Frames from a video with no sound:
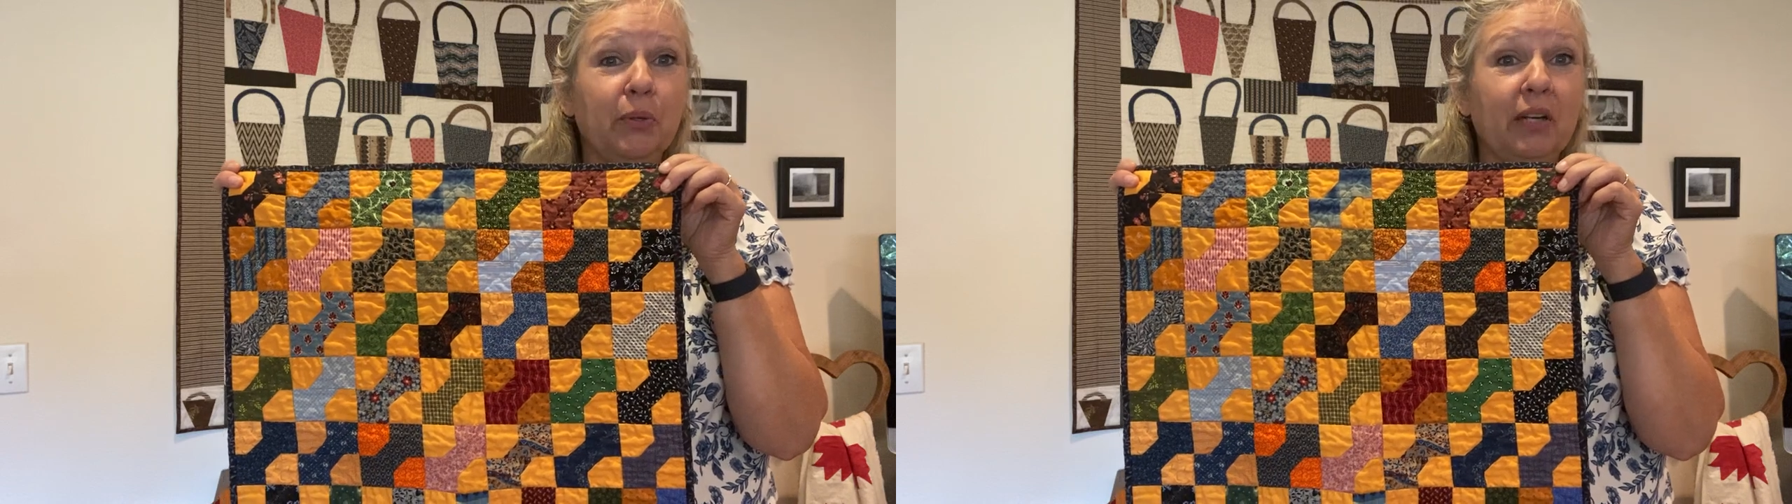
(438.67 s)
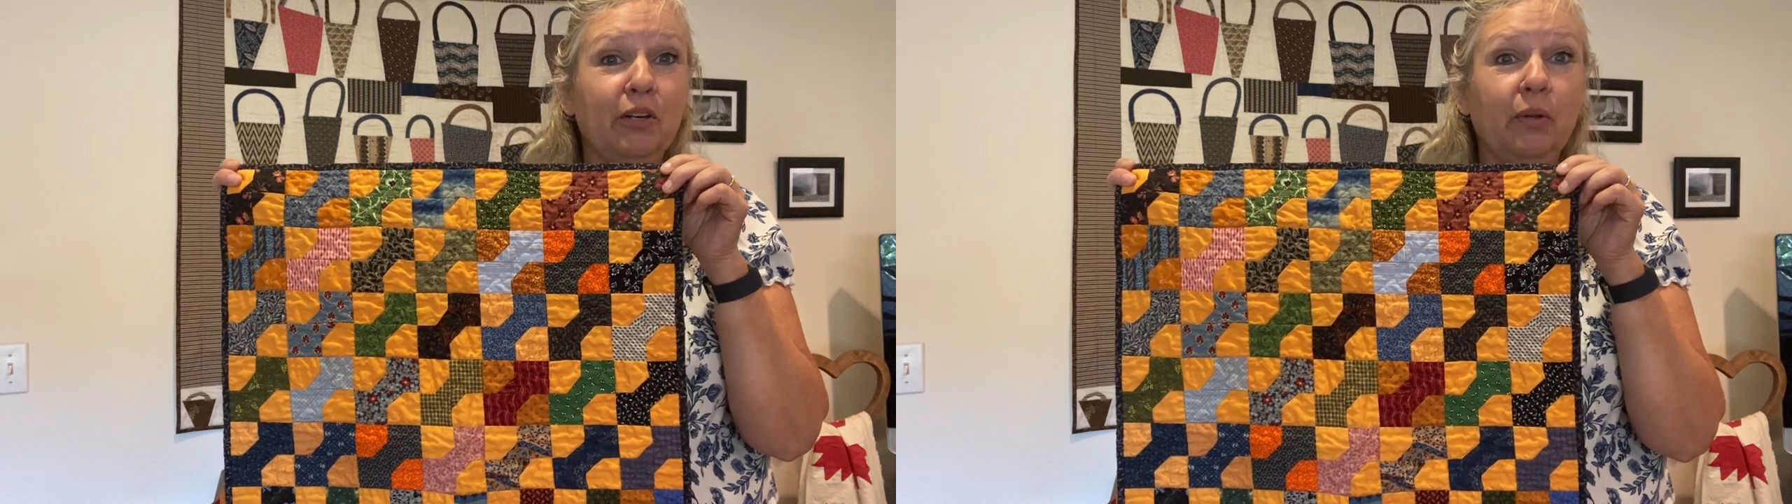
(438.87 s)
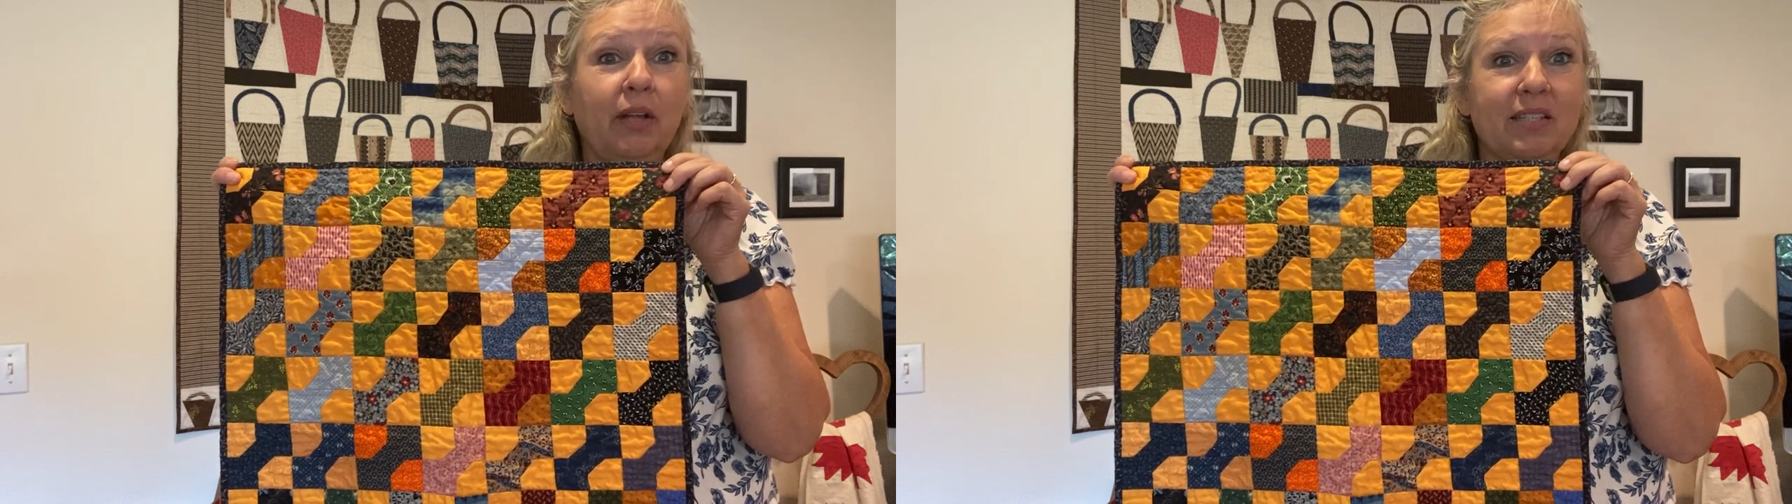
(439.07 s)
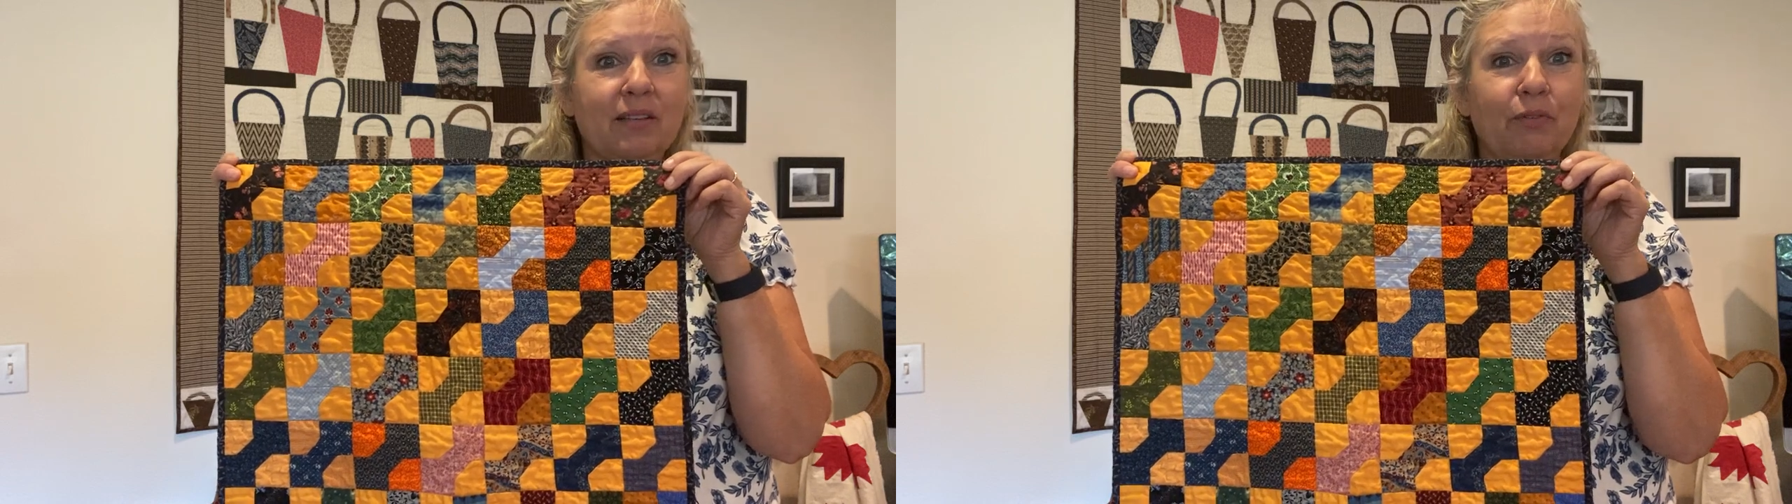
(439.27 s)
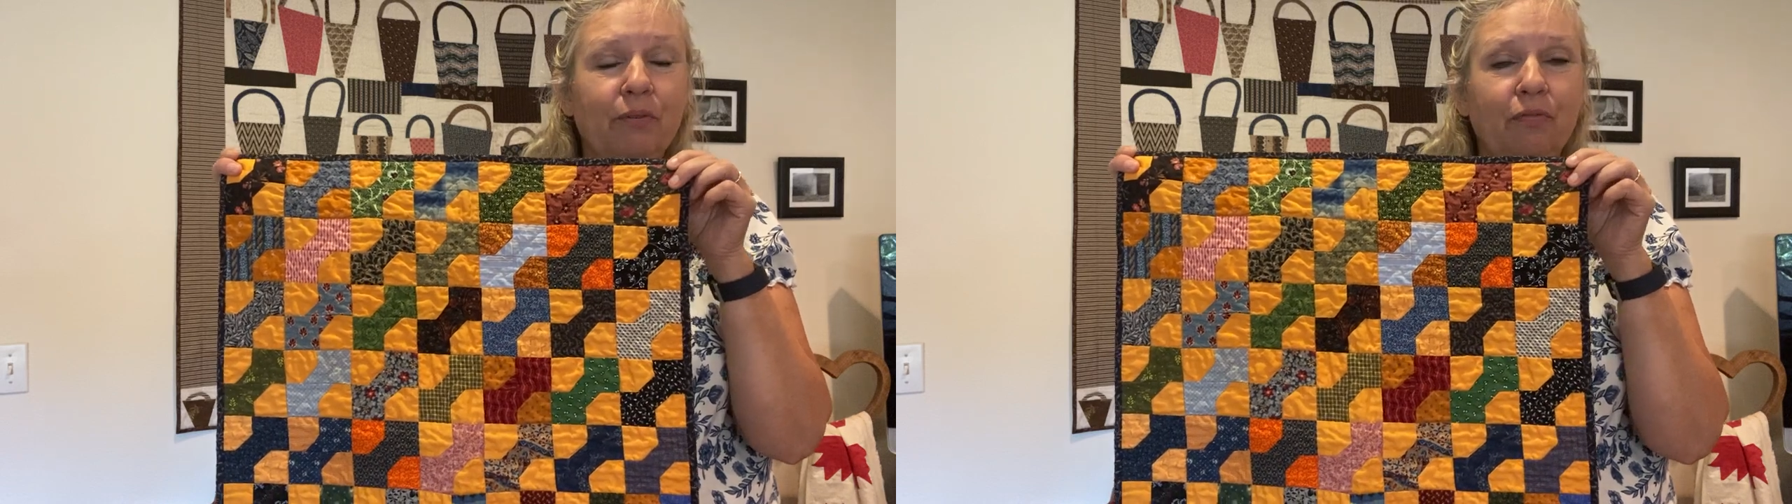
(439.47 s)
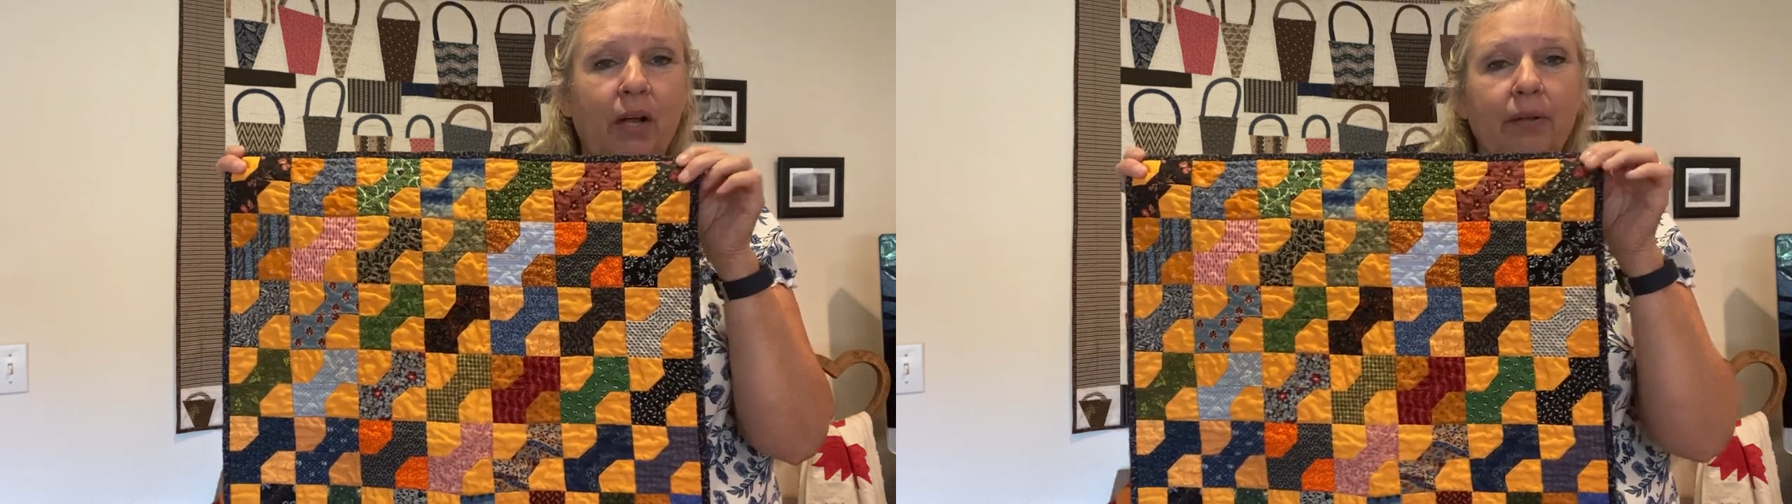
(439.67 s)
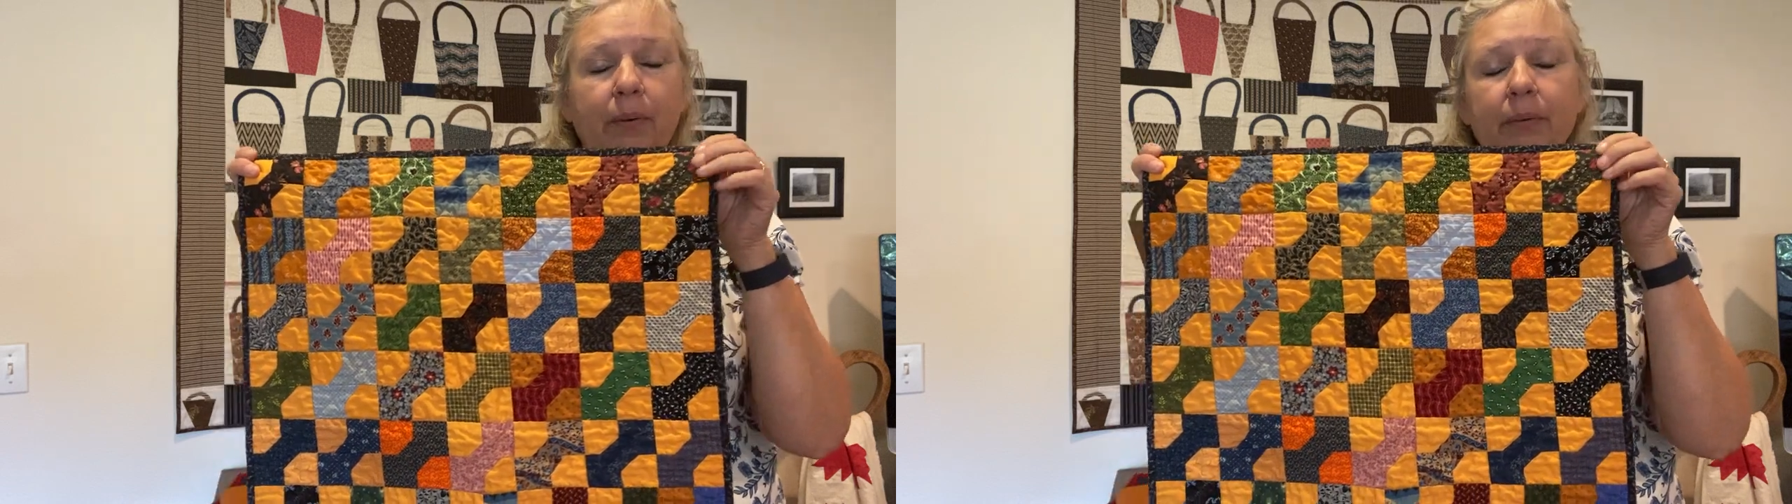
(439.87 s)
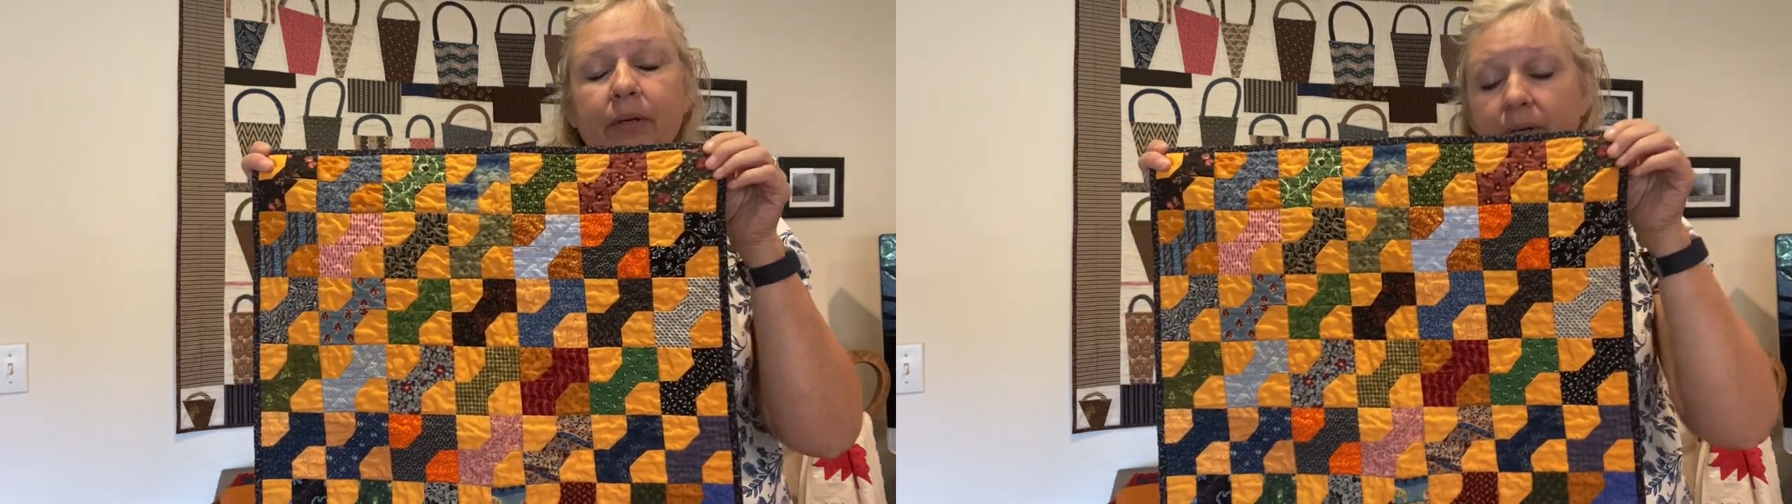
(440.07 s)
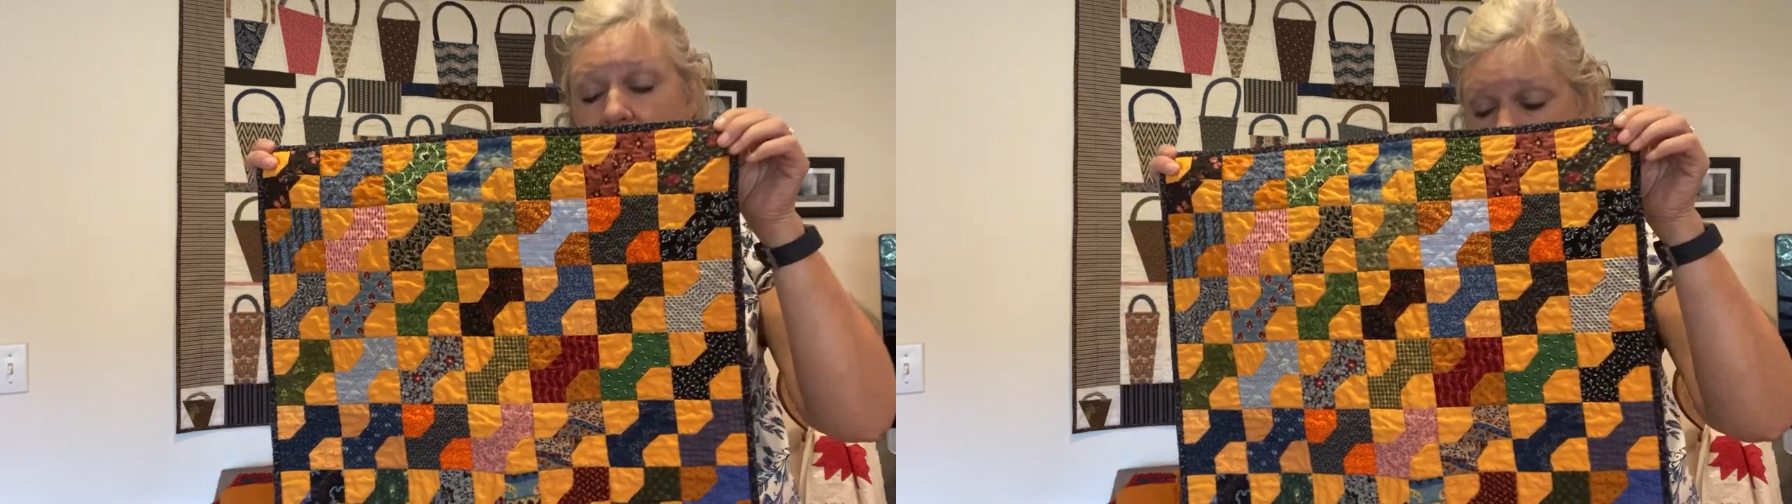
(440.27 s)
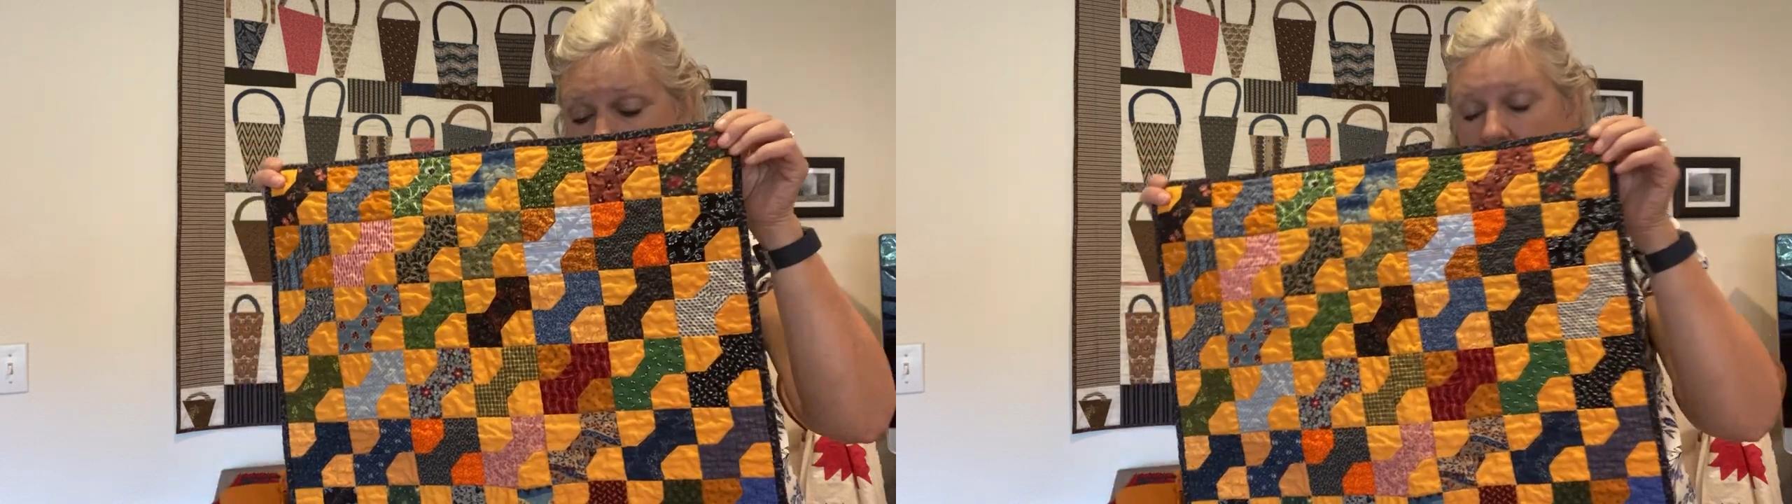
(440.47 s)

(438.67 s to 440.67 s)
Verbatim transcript: And I know lots of you follow her.